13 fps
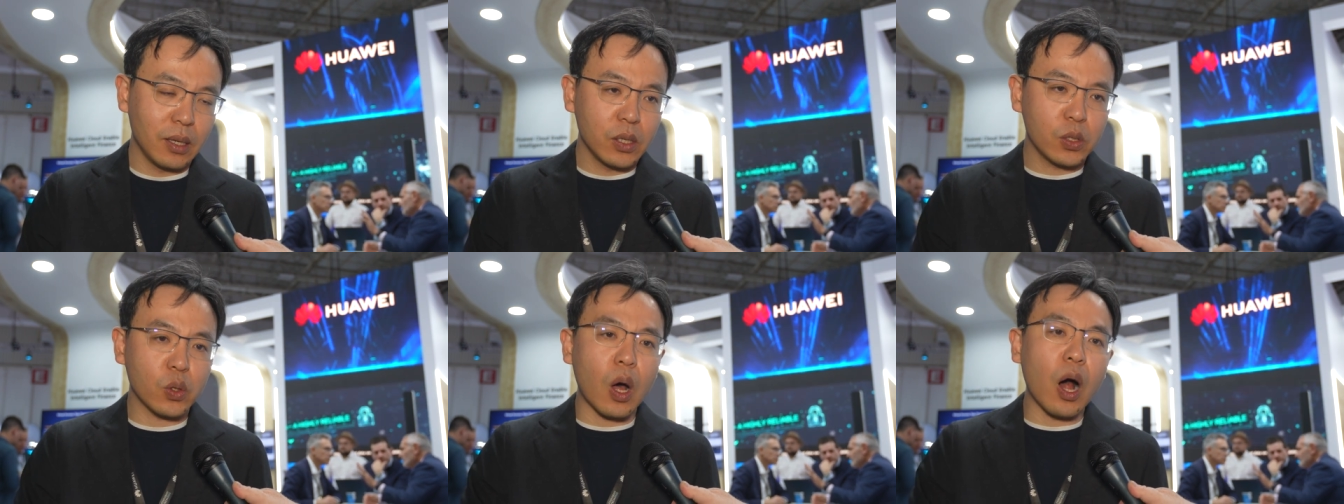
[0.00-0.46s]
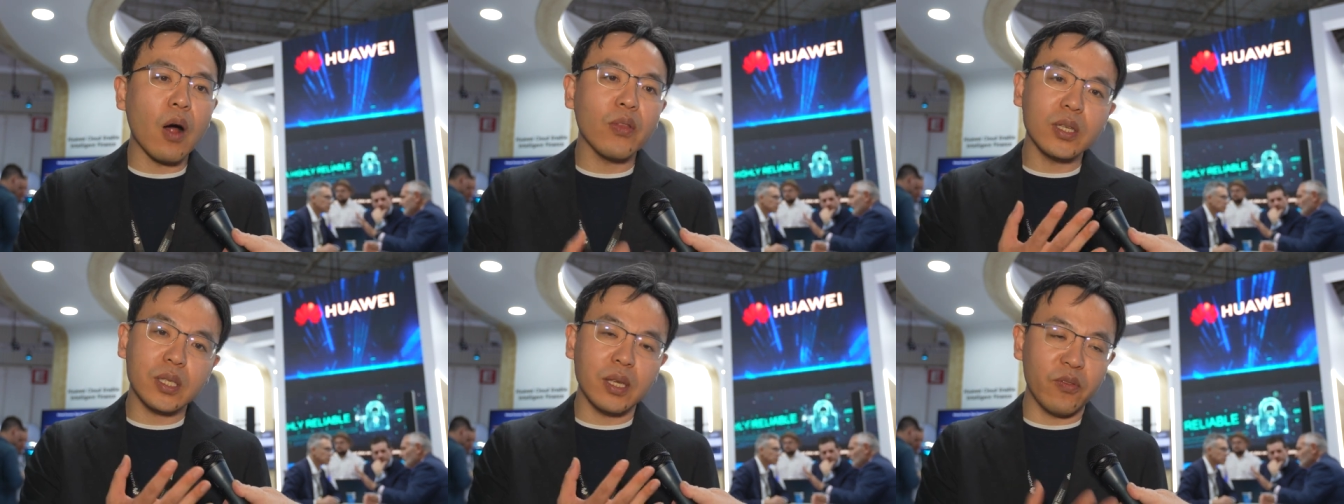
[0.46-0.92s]
So all
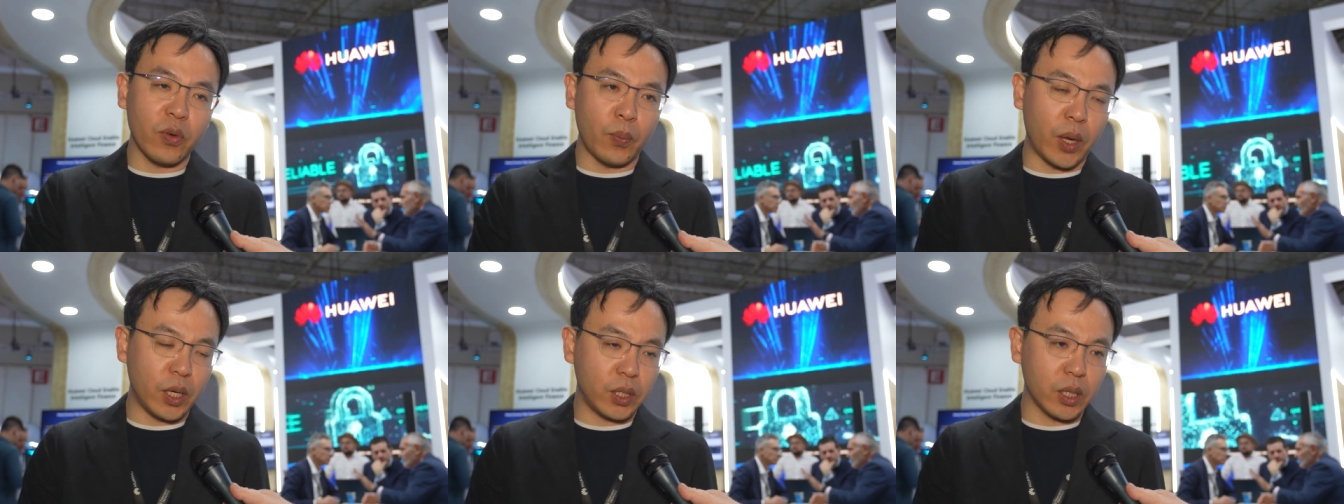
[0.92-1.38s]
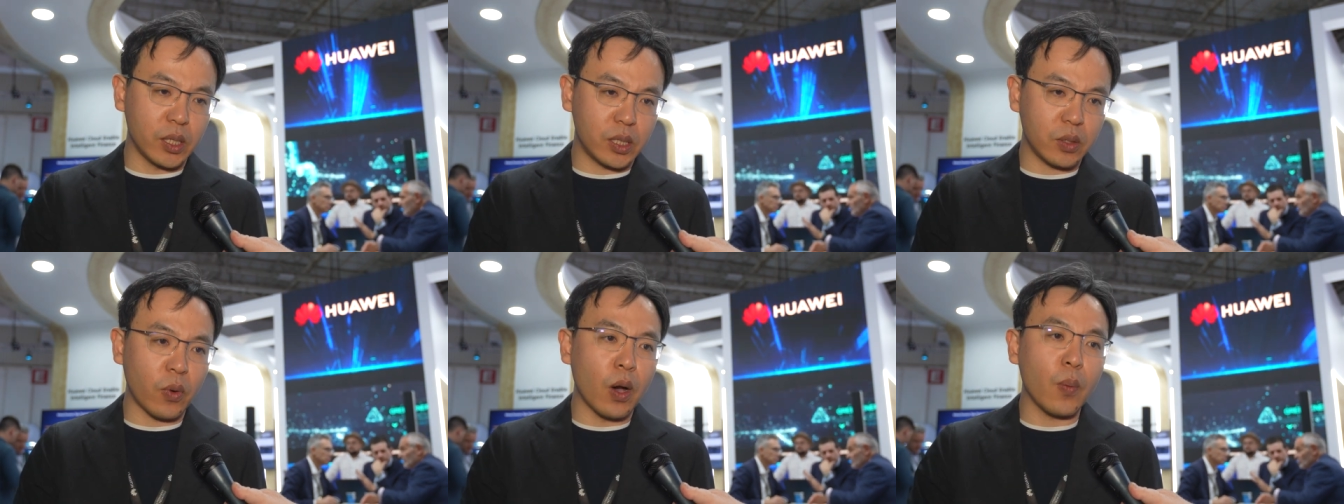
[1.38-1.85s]
these
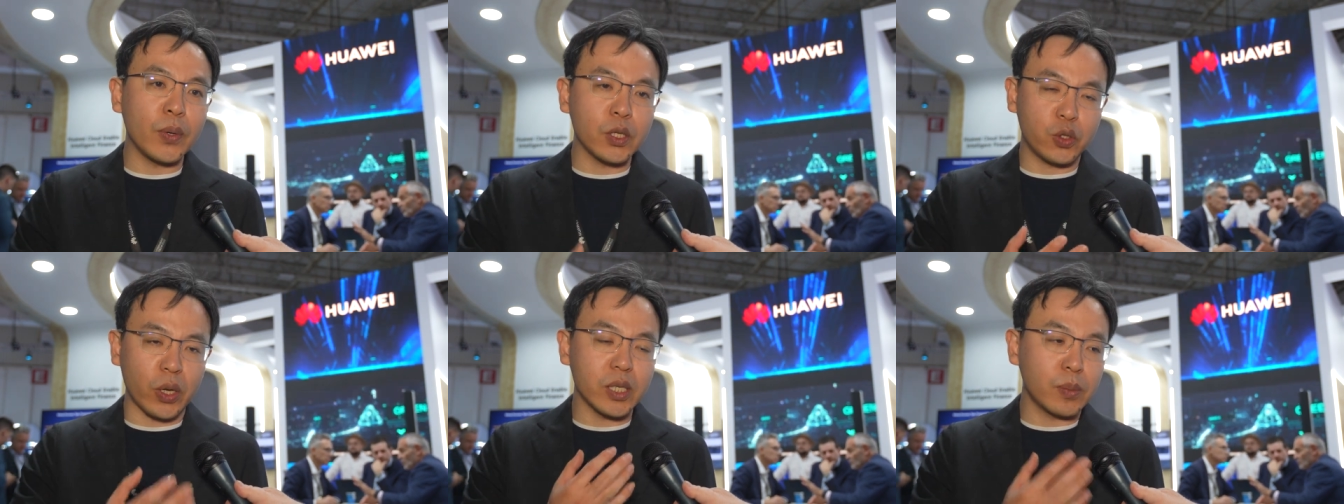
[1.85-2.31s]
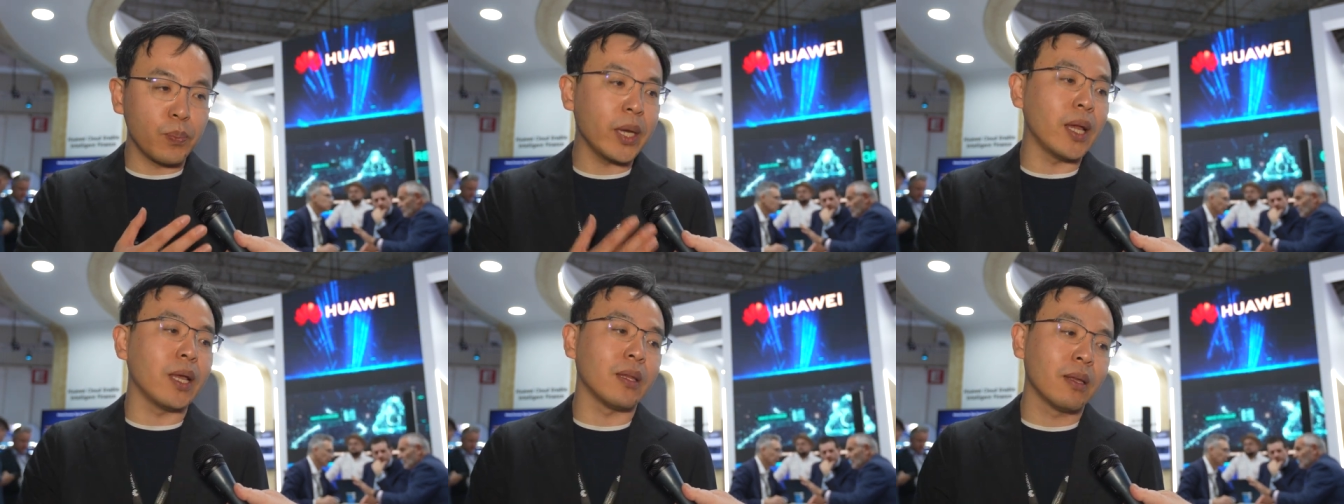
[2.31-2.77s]
informations will be
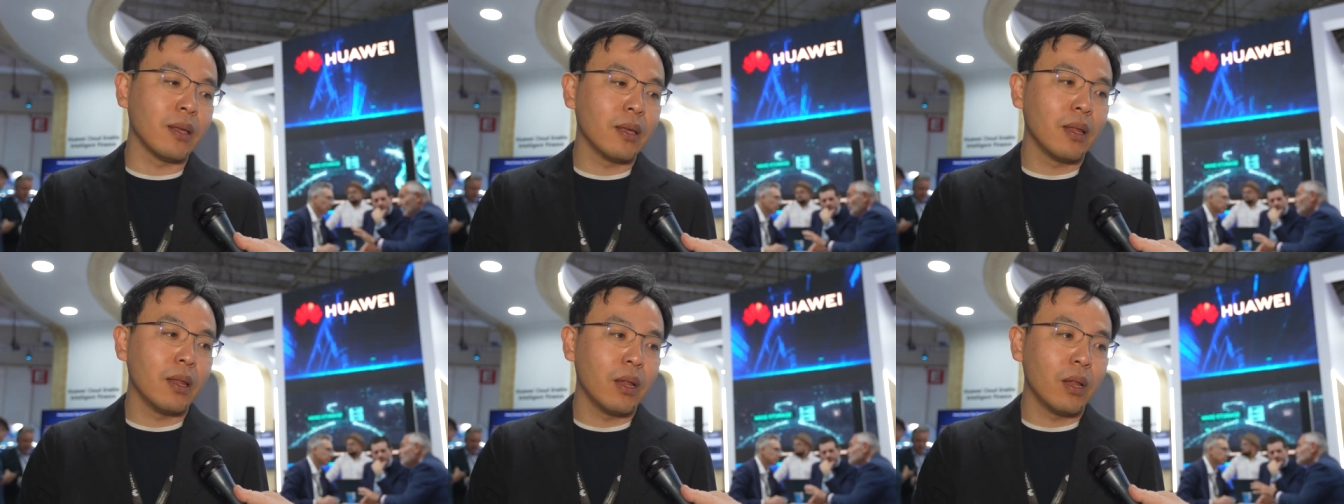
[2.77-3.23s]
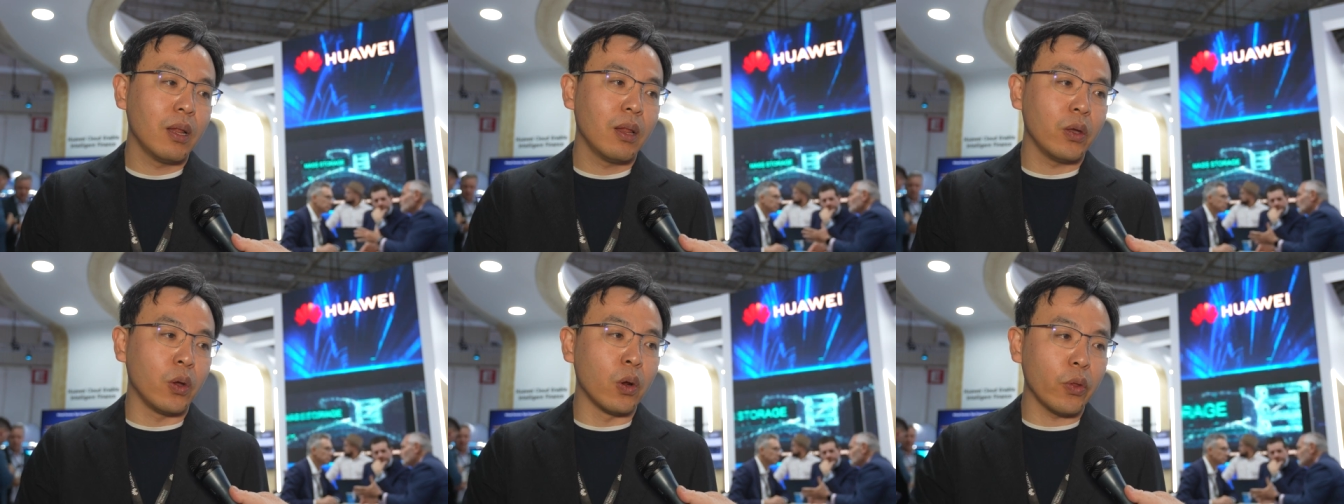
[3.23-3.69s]
transmitted,
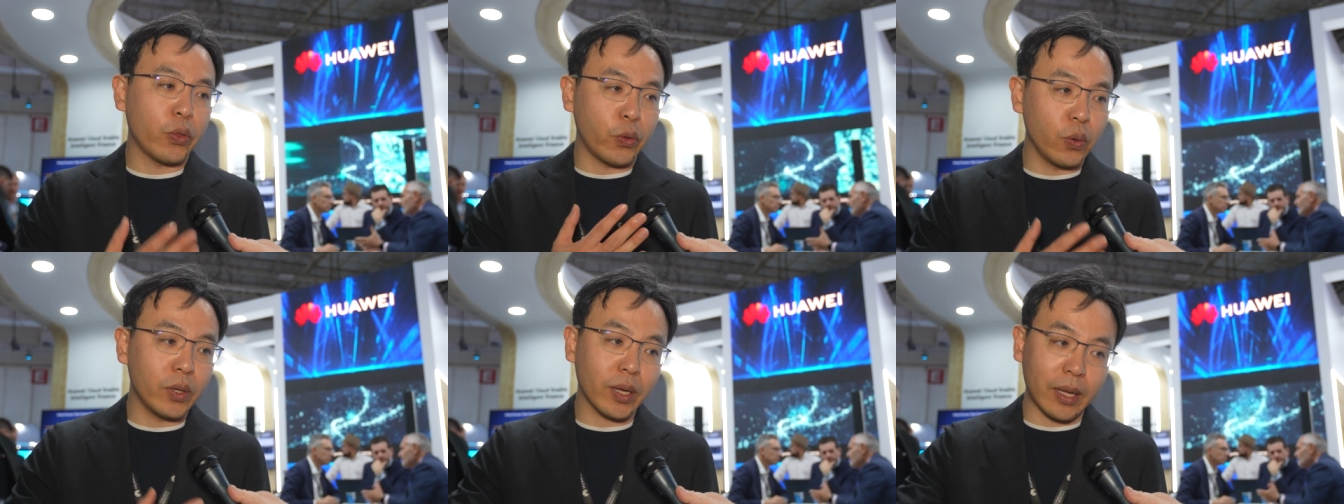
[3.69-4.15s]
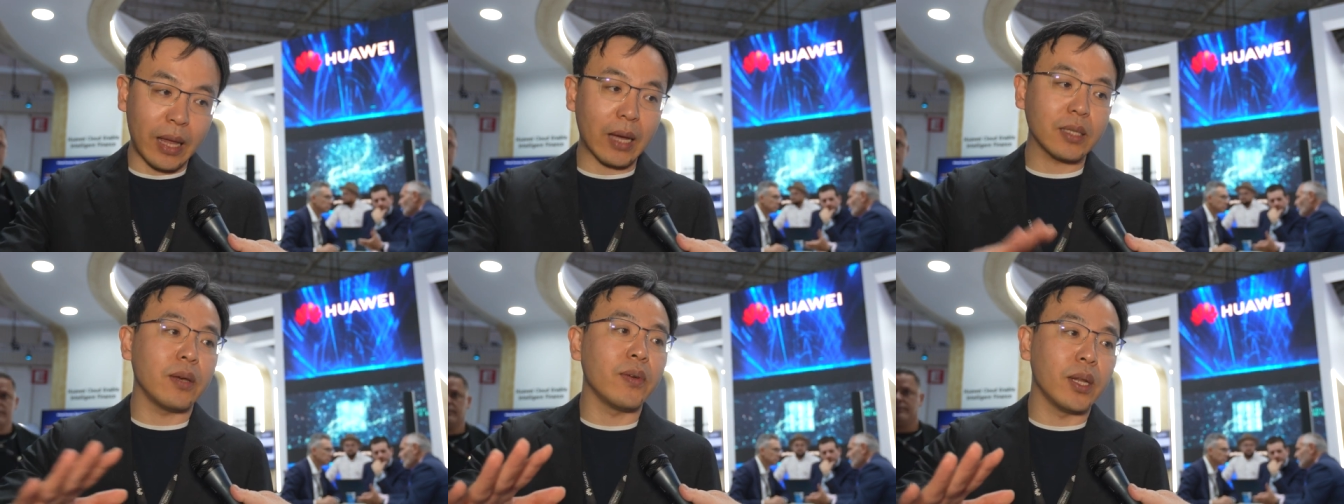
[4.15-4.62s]
you know, through the
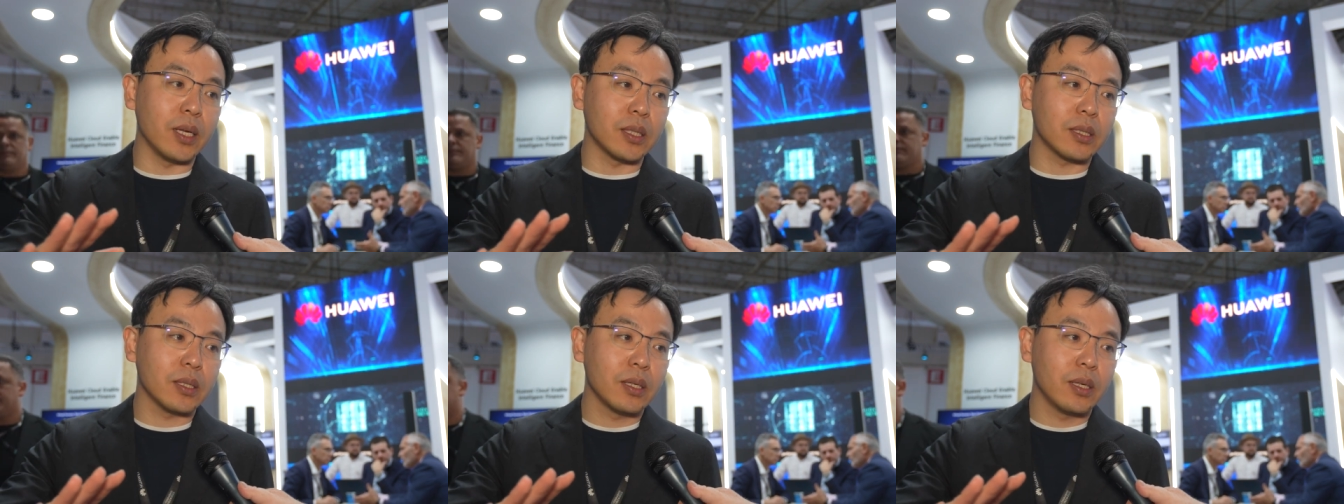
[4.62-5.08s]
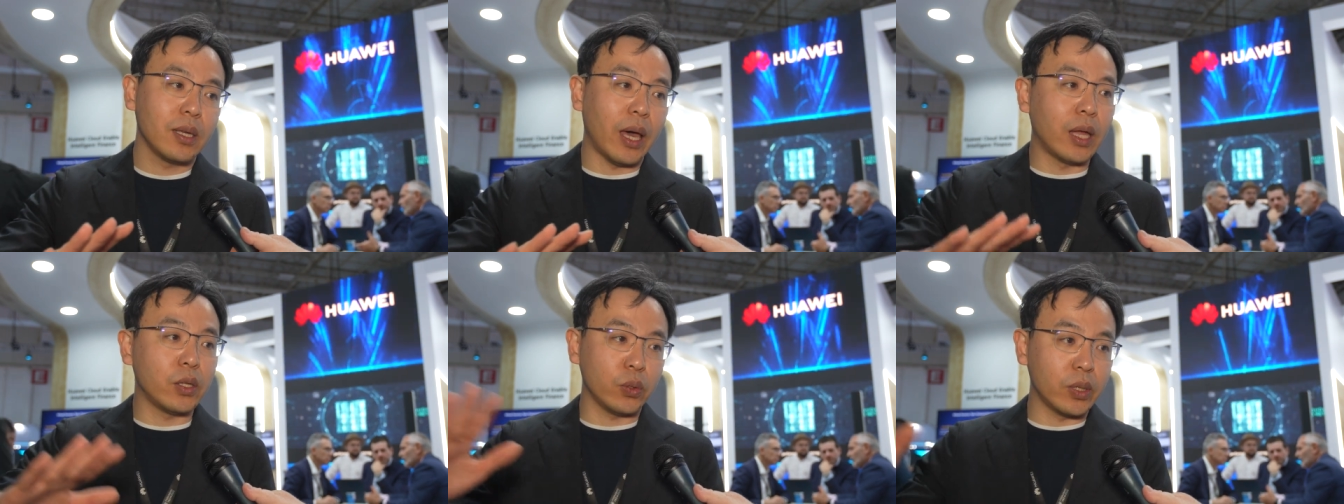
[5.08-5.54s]
connectivities
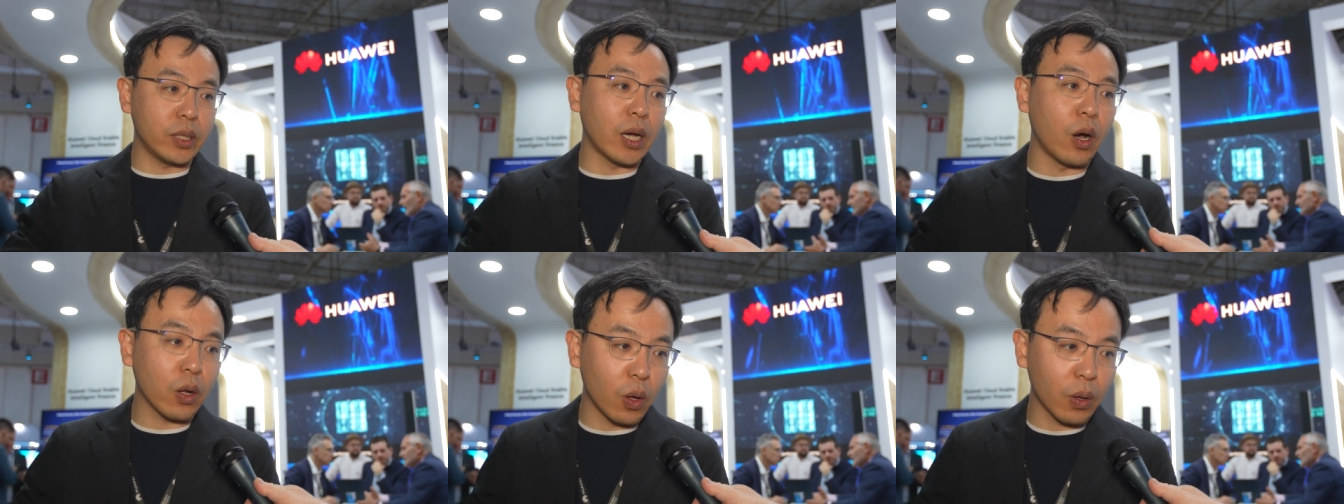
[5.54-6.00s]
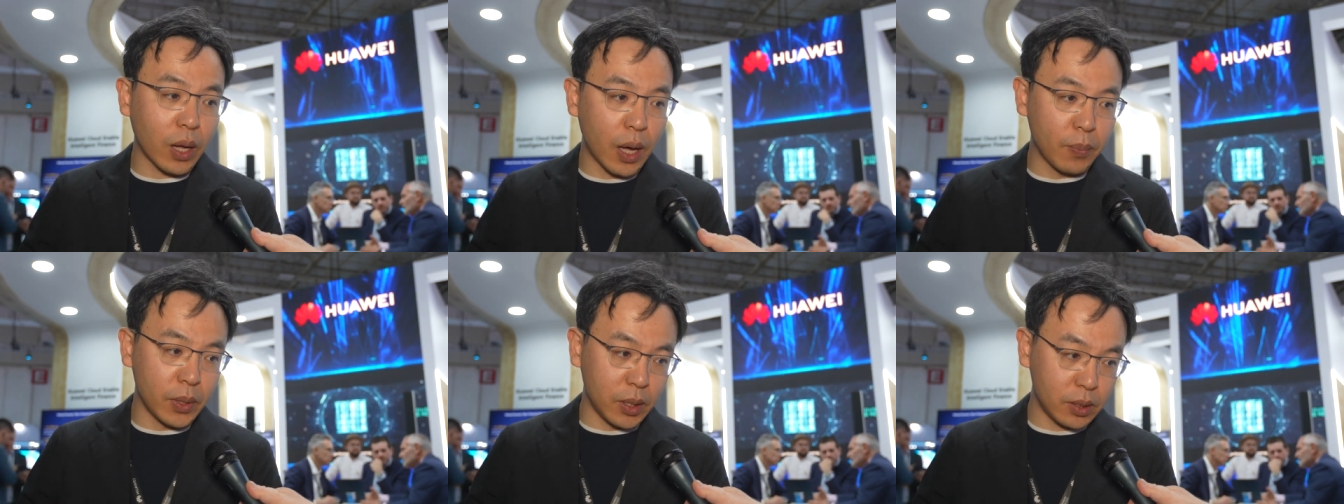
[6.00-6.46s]
and to the telco
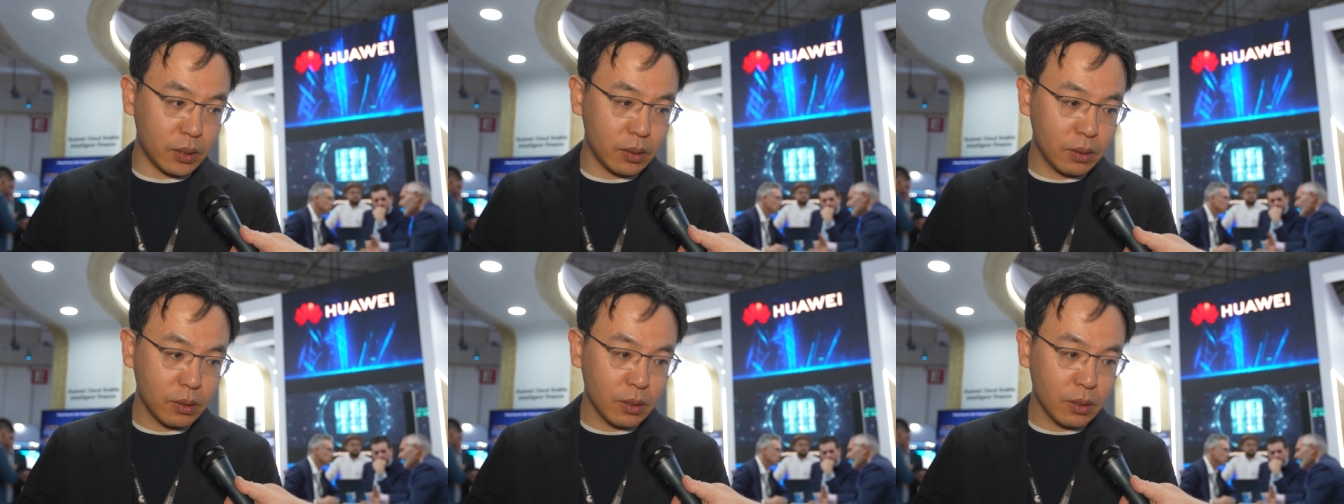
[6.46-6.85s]
companies.